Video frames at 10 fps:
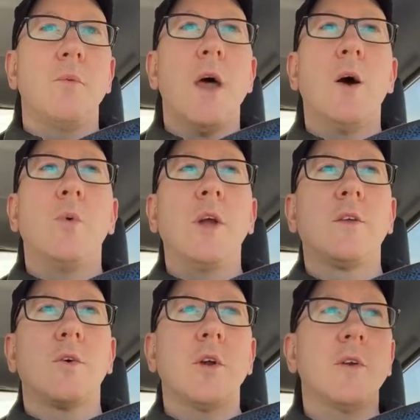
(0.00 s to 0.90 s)
now we
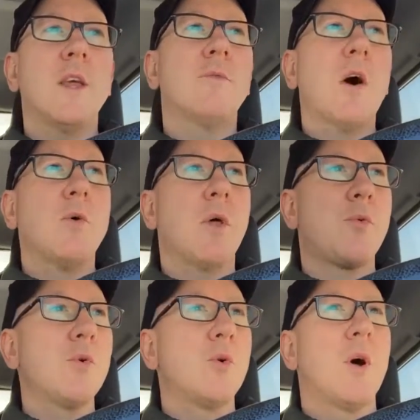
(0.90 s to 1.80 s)
sort of leave out
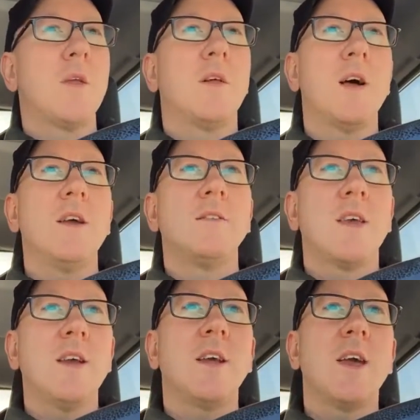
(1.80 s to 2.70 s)
through the Lion's
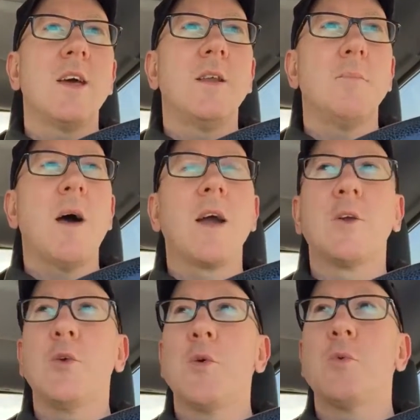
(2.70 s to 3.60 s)
Gate again and back
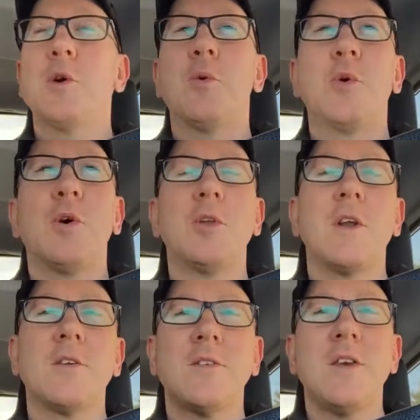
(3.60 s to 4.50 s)
into the real world,
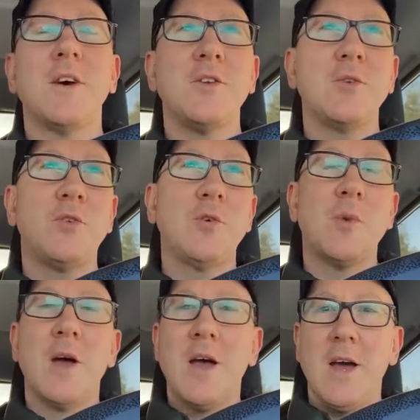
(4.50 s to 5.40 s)
and I'll see you on YouTube.
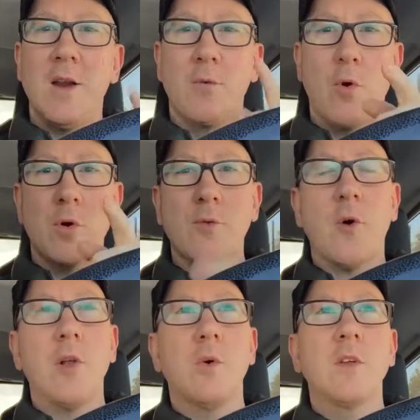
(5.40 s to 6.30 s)
And of course,
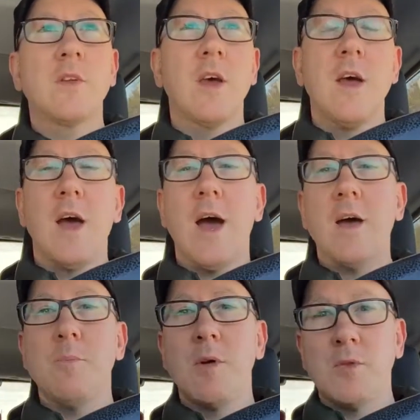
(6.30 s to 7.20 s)
follow us
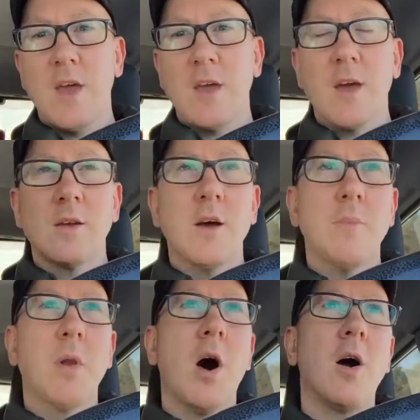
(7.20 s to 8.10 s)
at
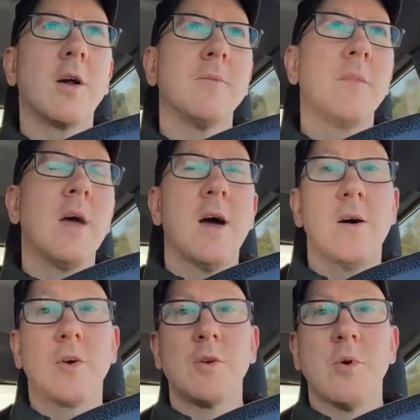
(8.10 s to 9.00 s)
MythTake.blog.
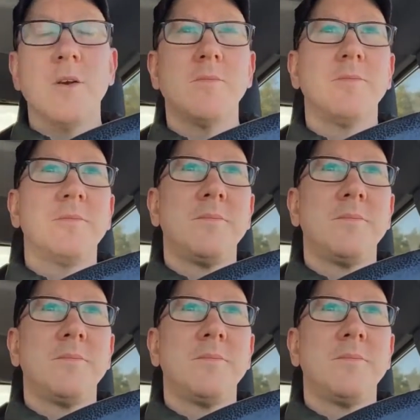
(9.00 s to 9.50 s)
Have a good one.